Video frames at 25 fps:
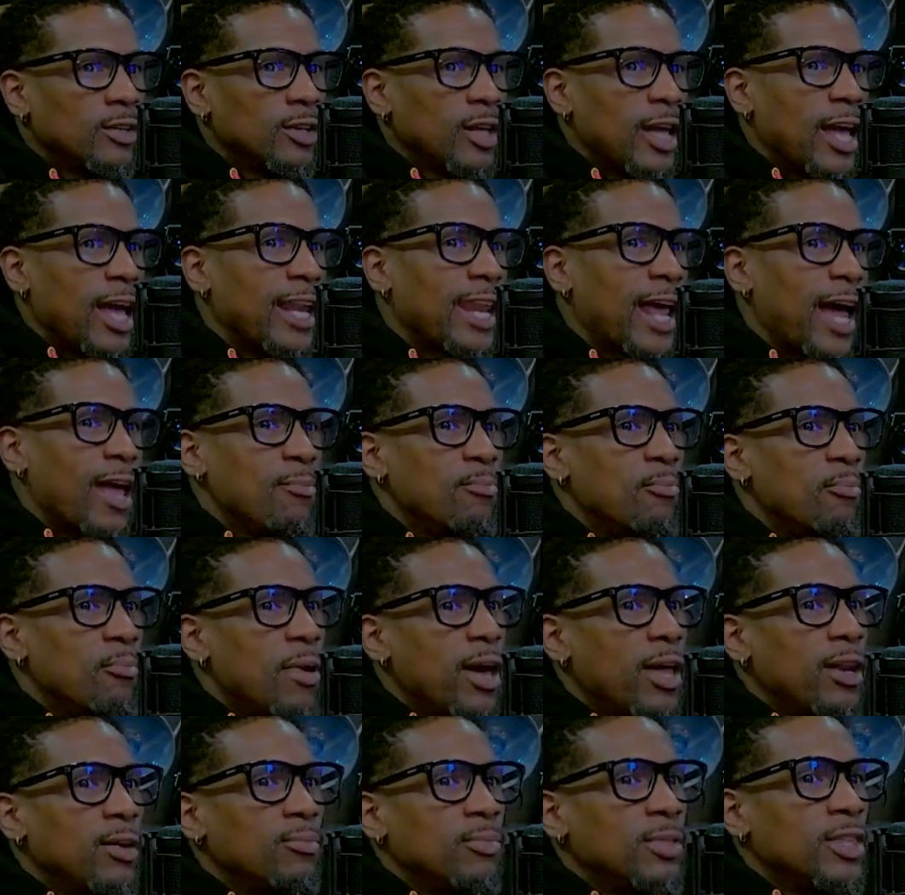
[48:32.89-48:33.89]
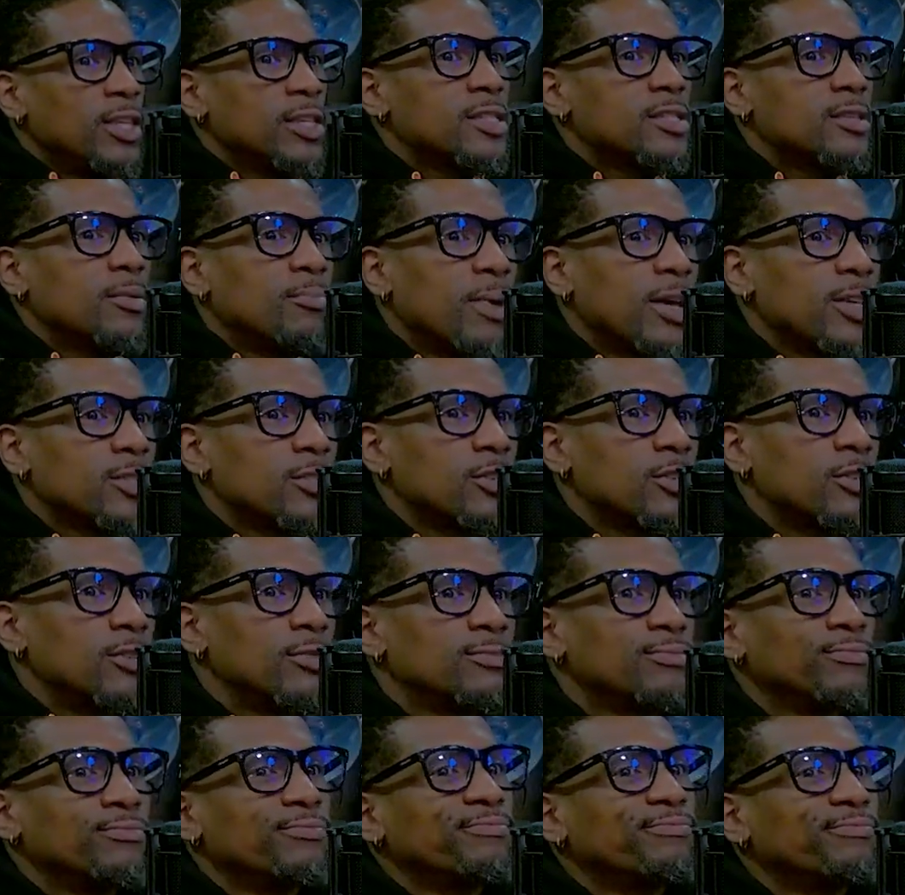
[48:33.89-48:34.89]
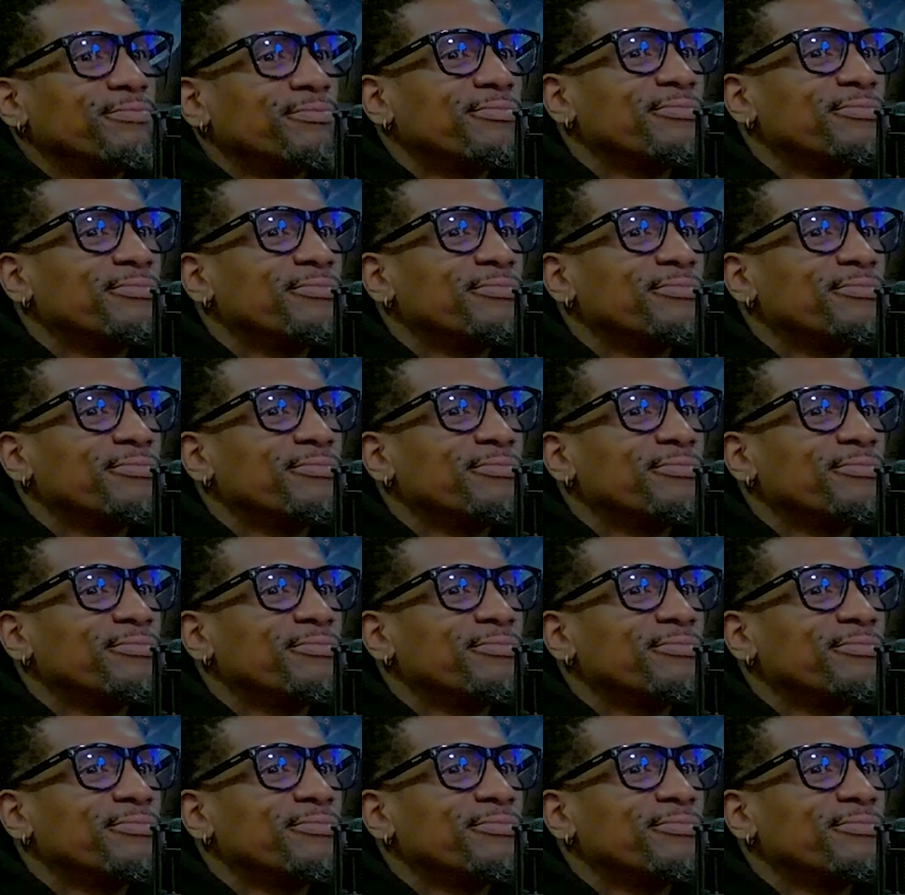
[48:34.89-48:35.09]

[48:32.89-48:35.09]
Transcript: Yeah. And I met him this semester. Yeah.